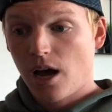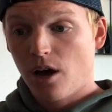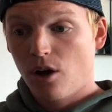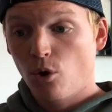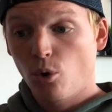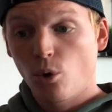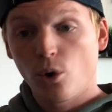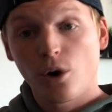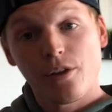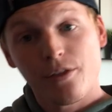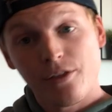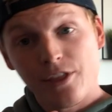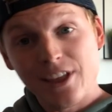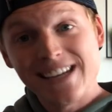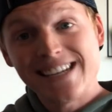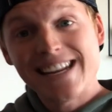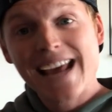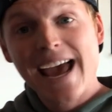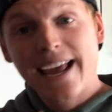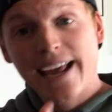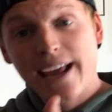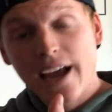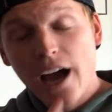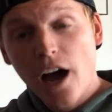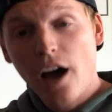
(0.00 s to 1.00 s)
or the
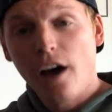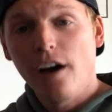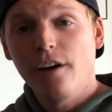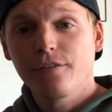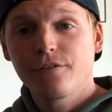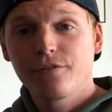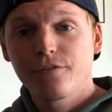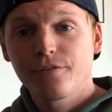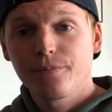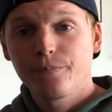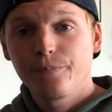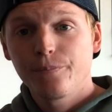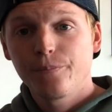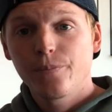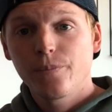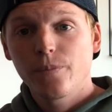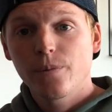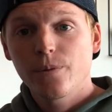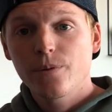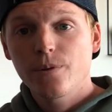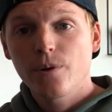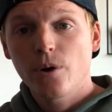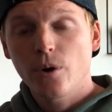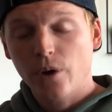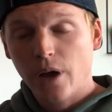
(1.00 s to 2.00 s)
day of,
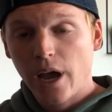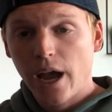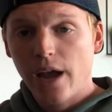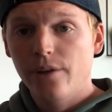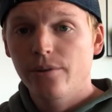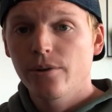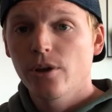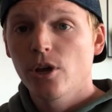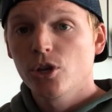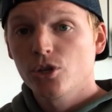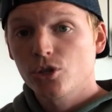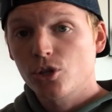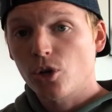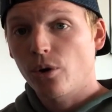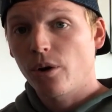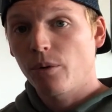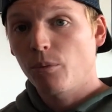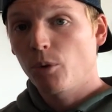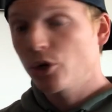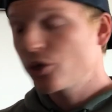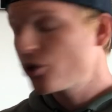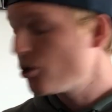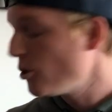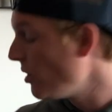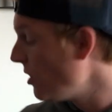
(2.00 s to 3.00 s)
okay? So I
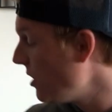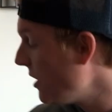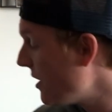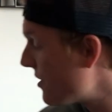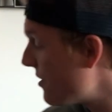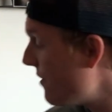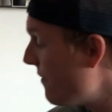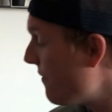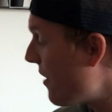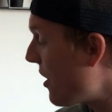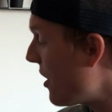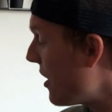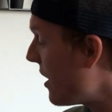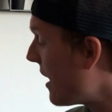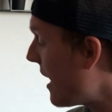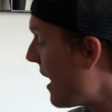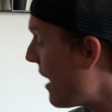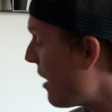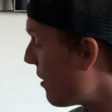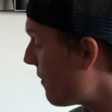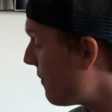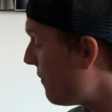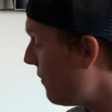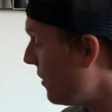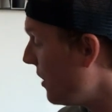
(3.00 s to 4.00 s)
want you to listen very
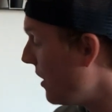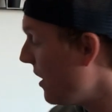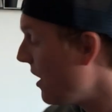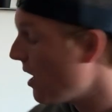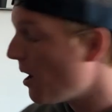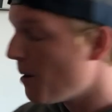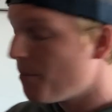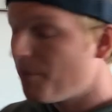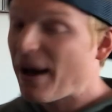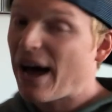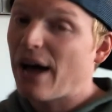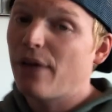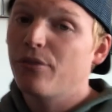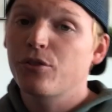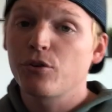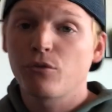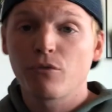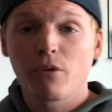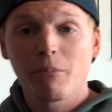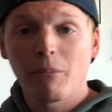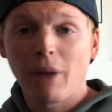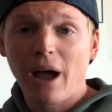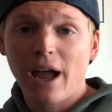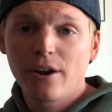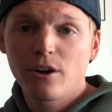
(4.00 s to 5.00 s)
carefully about the
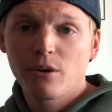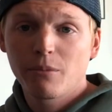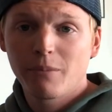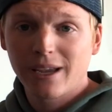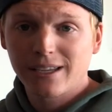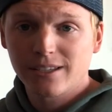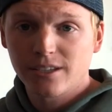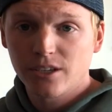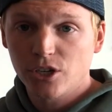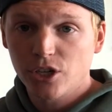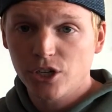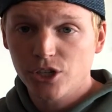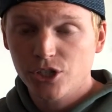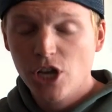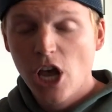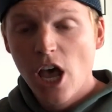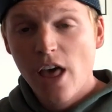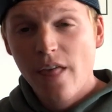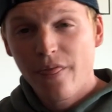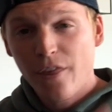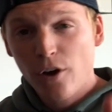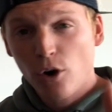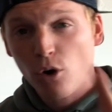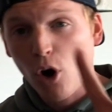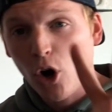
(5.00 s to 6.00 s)
reminder messages.
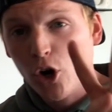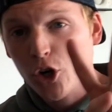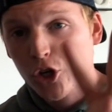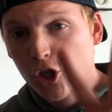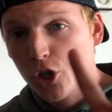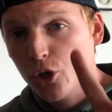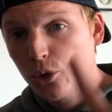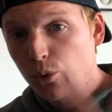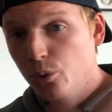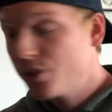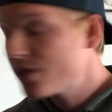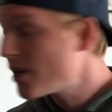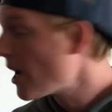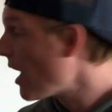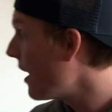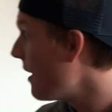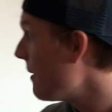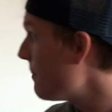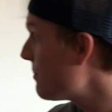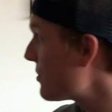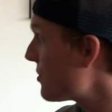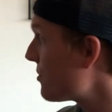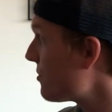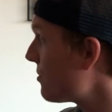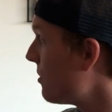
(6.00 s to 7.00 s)
There are 2
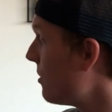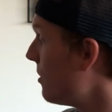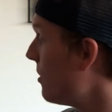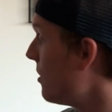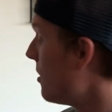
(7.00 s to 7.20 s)
types,